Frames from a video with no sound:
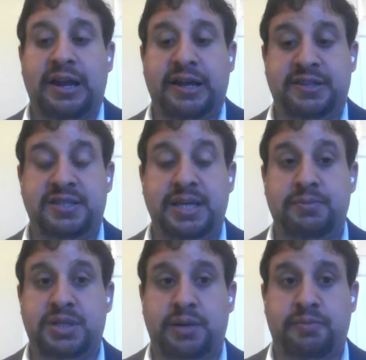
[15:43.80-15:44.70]
And at the
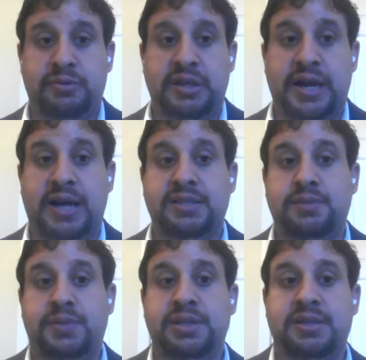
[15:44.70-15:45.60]
same time, there
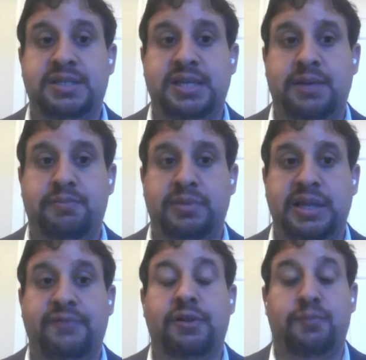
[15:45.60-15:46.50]
hasn't been the same
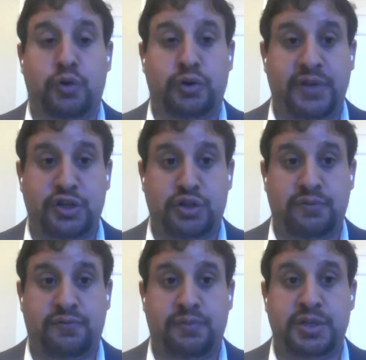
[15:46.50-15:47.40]
level of
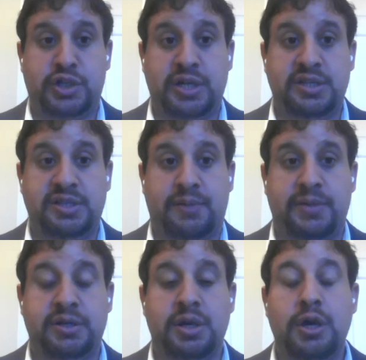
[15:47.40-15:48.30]
motivation from the Chinese
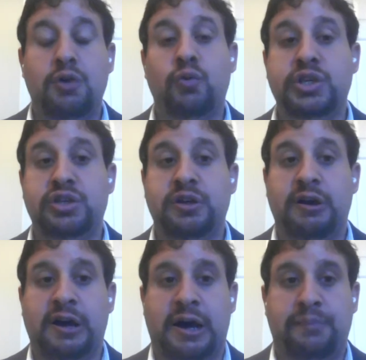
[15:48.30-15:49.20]
government, which
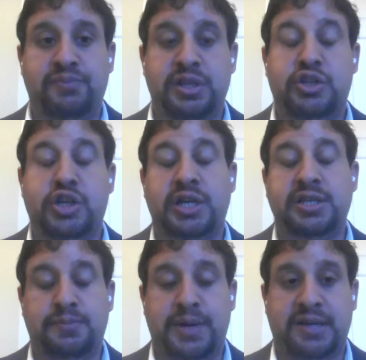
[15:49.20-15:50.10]
the
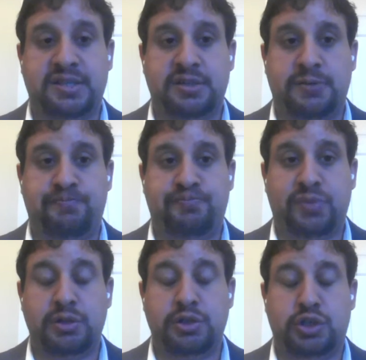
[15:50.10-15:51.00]
Chinese ambassador
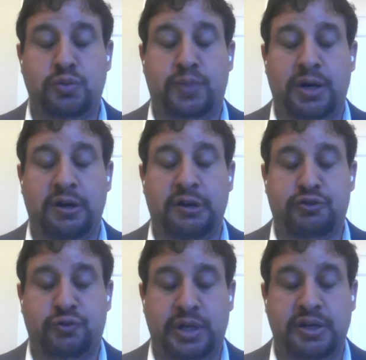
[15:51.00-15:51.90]
to
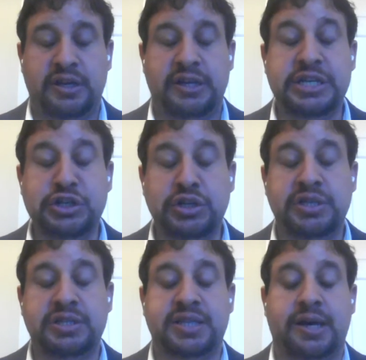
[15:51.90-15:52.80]
Sri Lanka
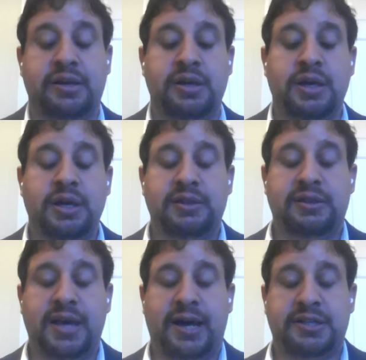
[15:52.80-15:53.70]
initially said
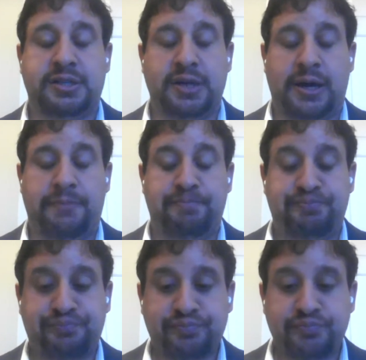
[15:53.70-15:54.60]
that